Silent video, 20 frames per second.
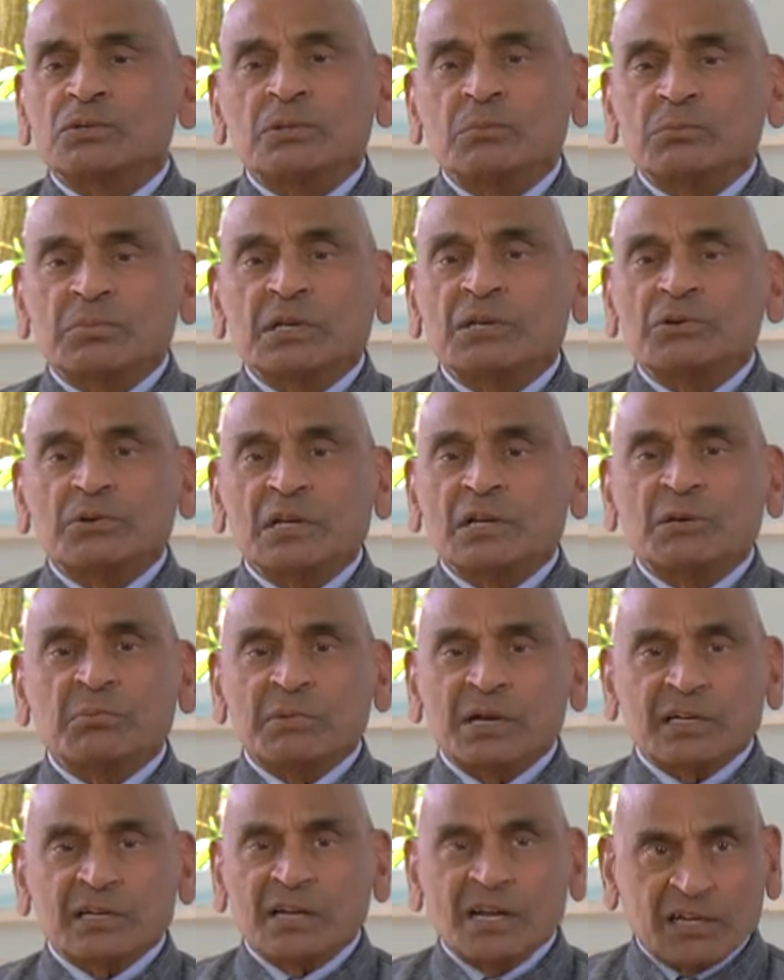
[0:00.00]
simply really
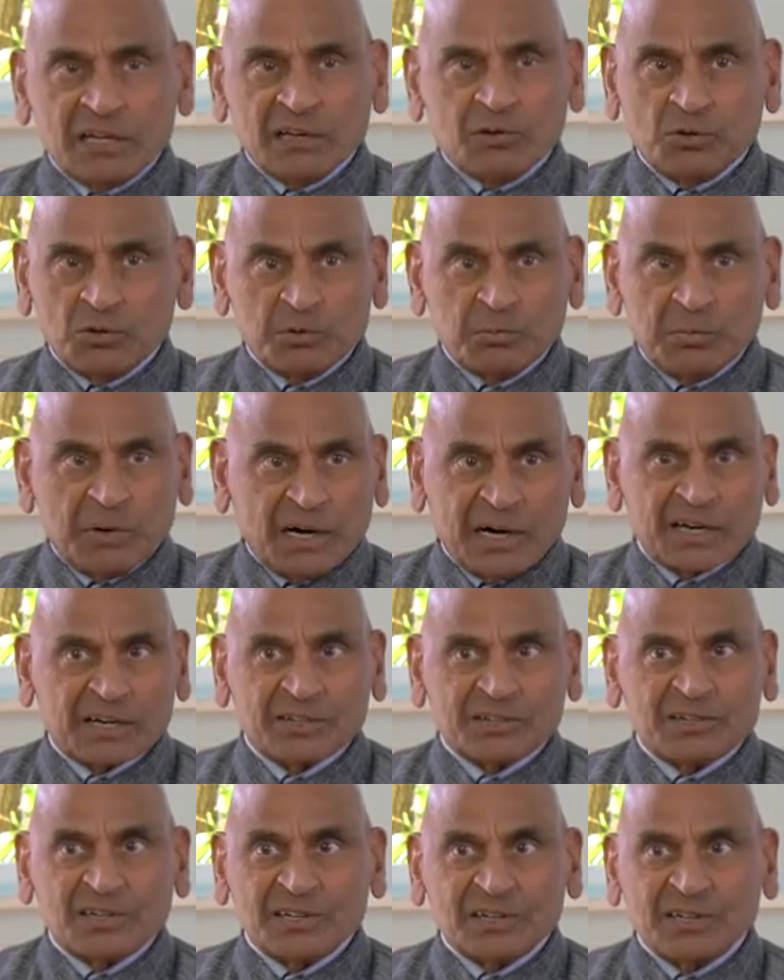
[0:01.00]
meant getting good
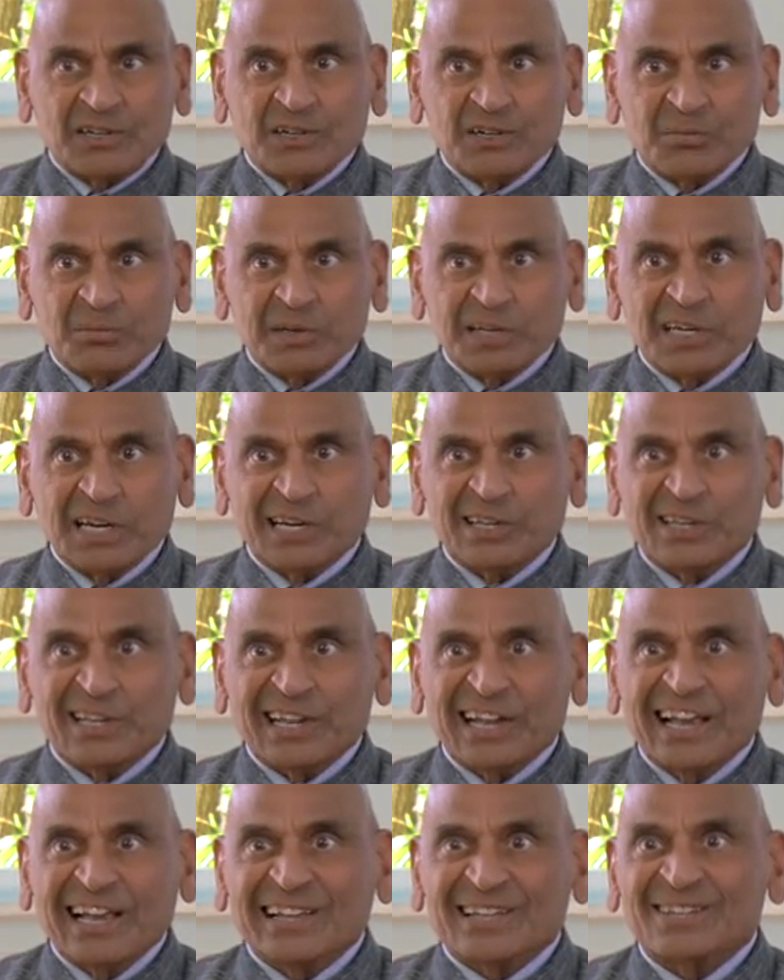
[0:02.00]
marks, it didn't mean
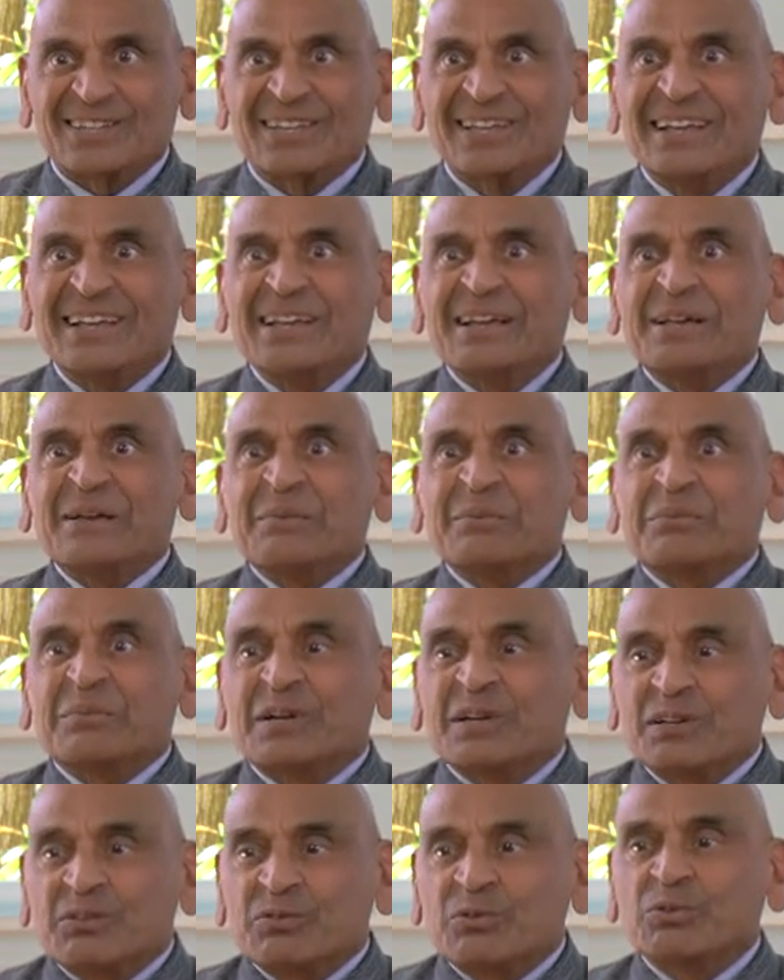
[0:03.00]
anything else,
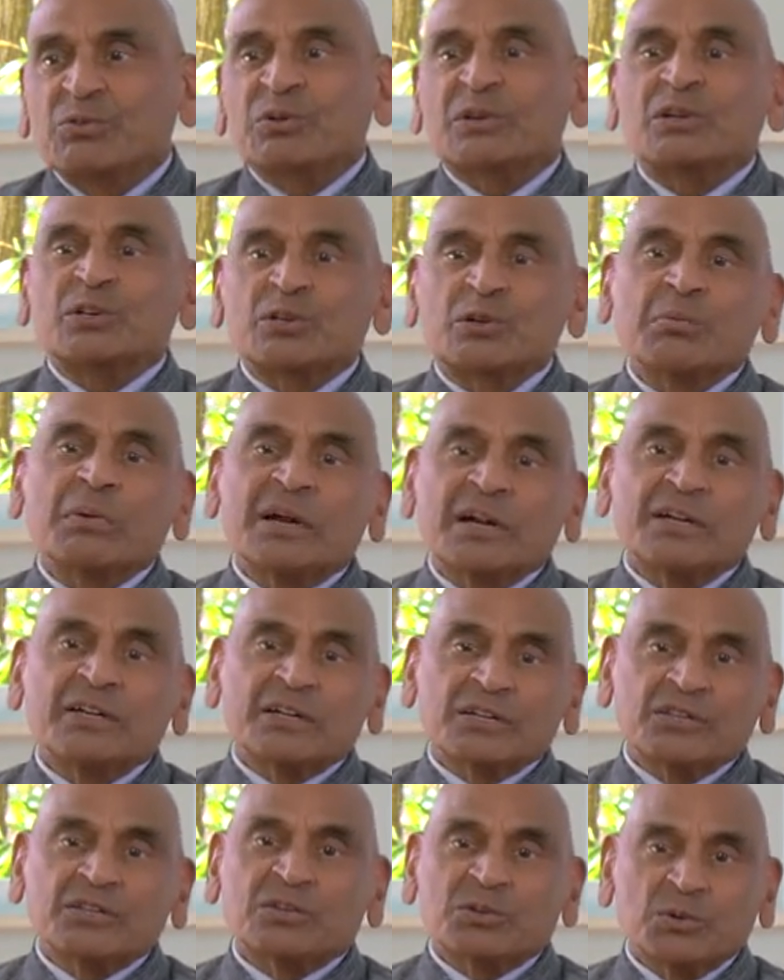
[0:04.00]
but if you were a
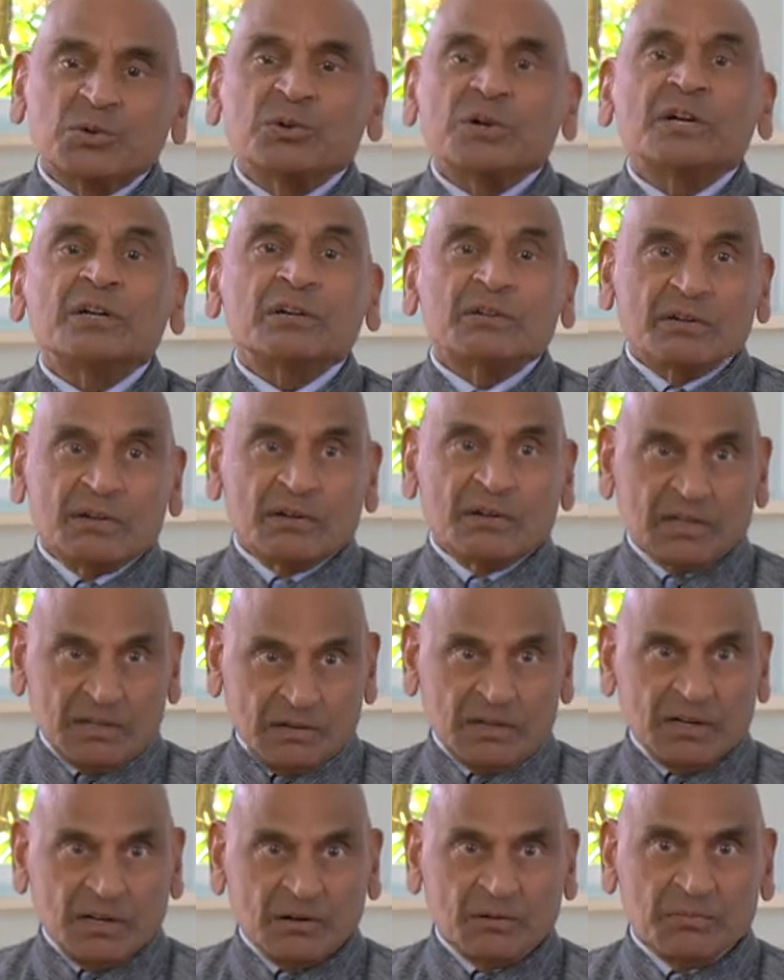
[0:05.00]
smart student
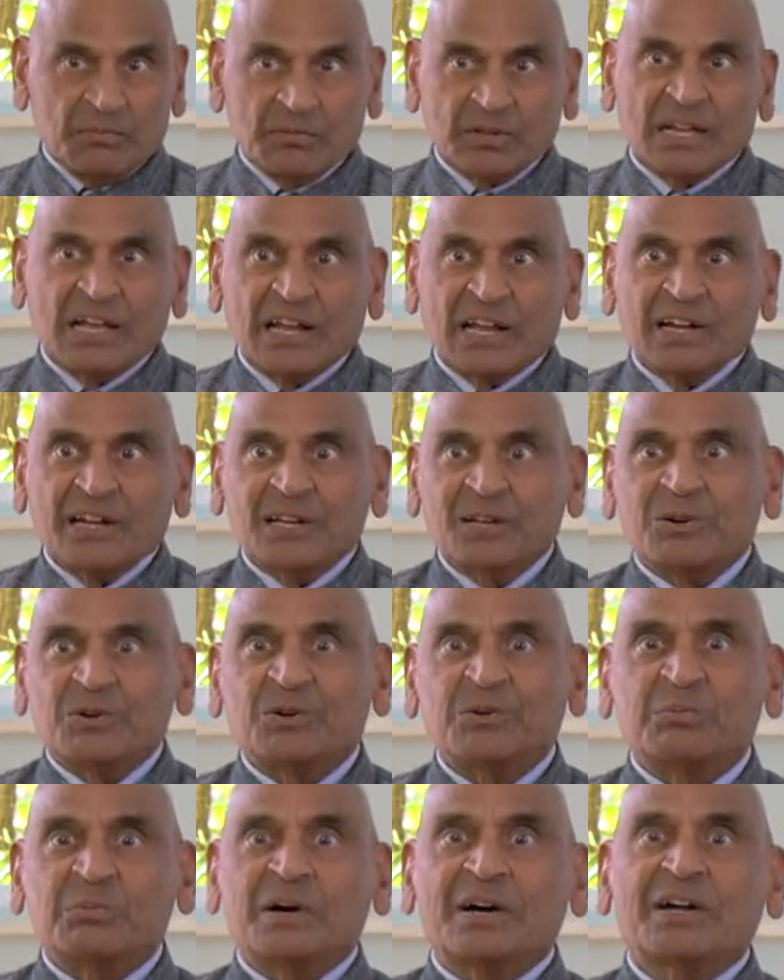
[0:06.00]
getting
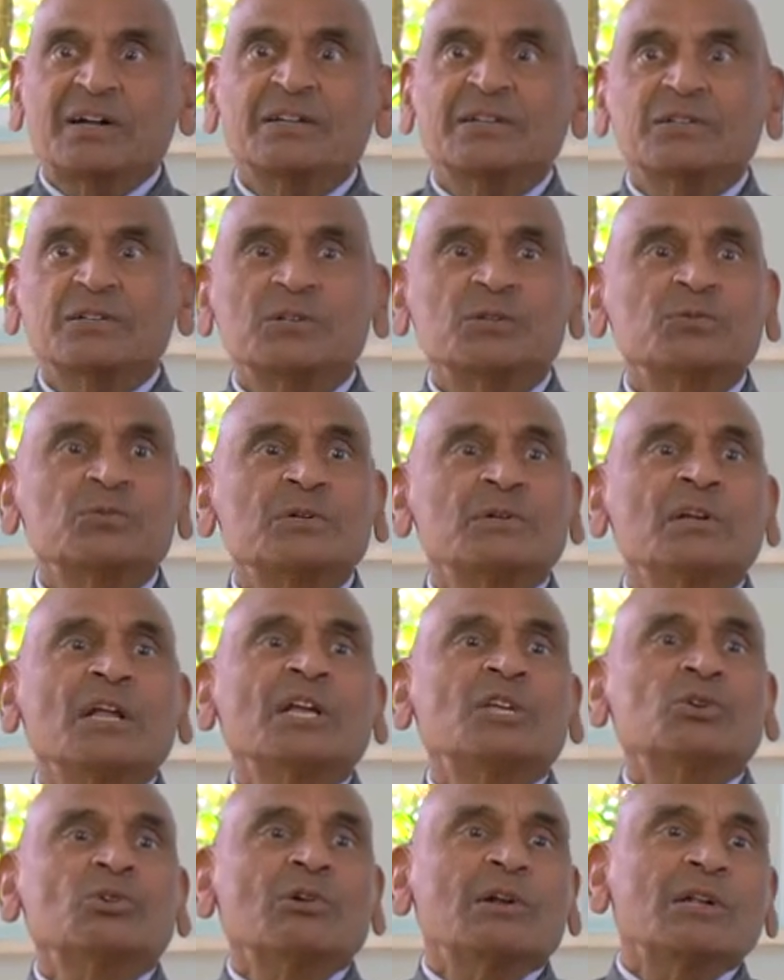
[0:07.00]
good marks, you would
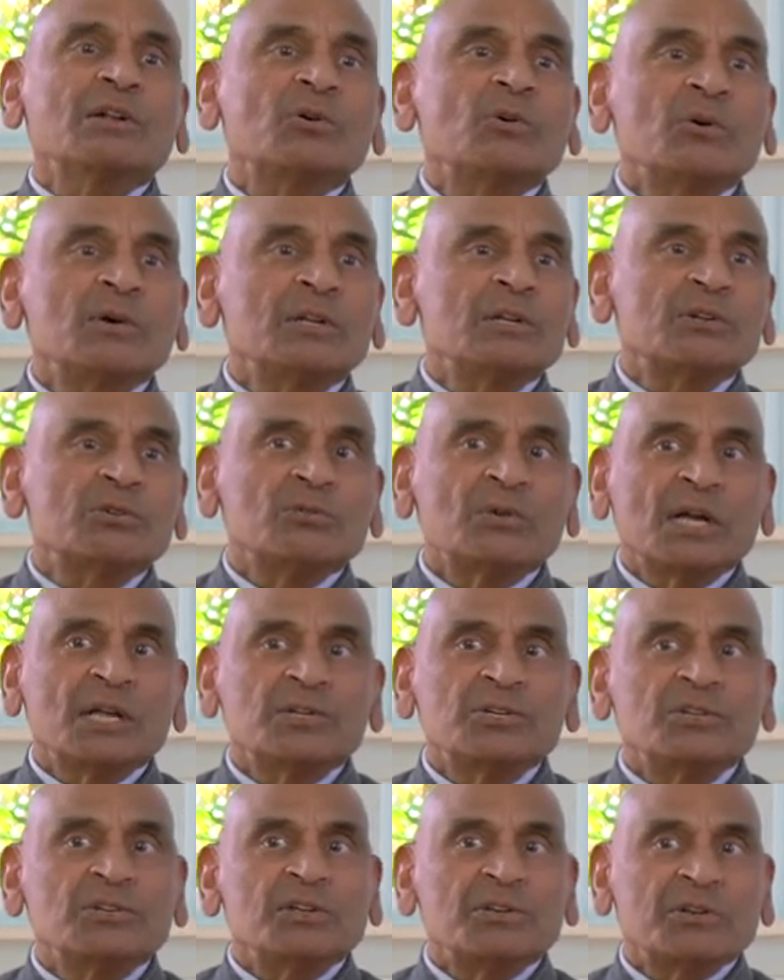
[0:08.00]
naturally go into
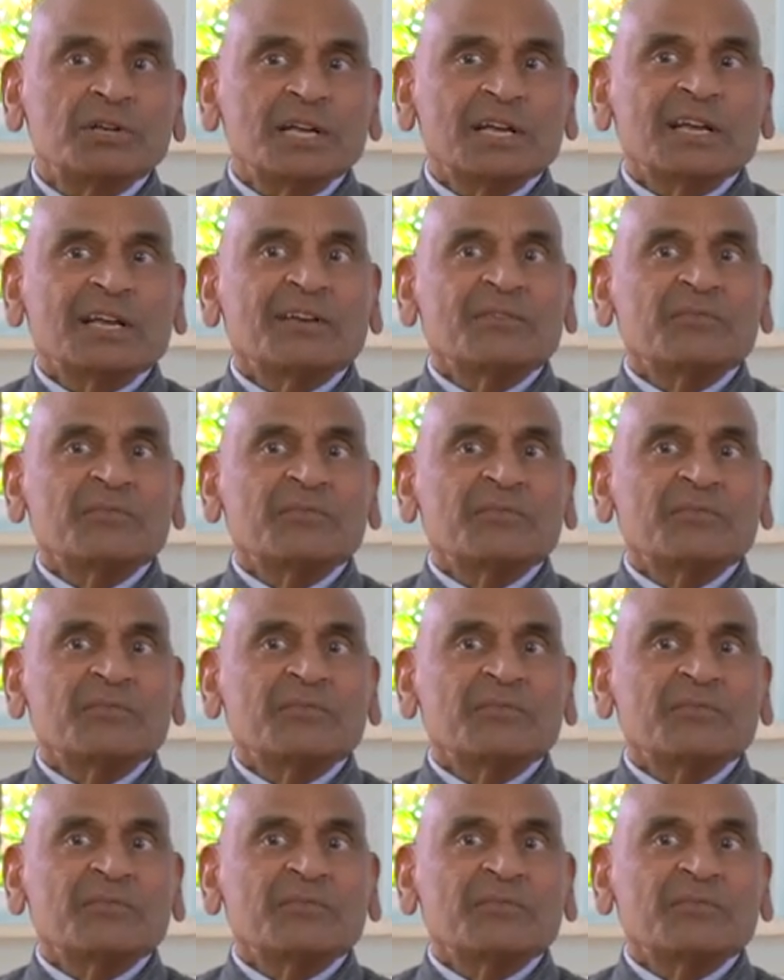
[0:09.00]
engineering,